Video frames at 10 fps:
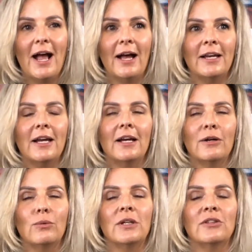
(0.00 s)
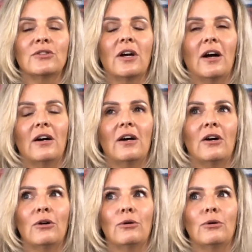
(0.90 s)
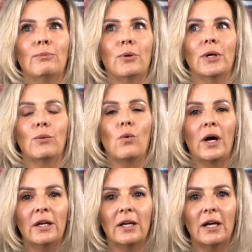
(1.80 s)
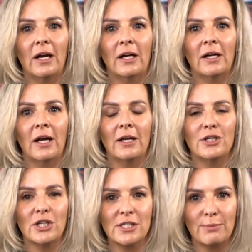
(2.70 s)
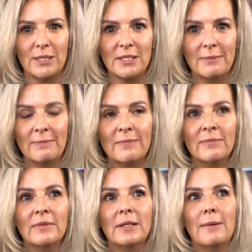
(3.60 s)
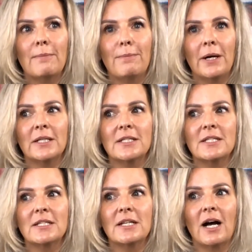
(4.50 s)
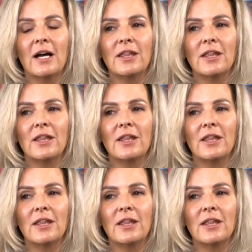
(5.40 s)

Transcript: And it was, oh boy, what an adjustment. But I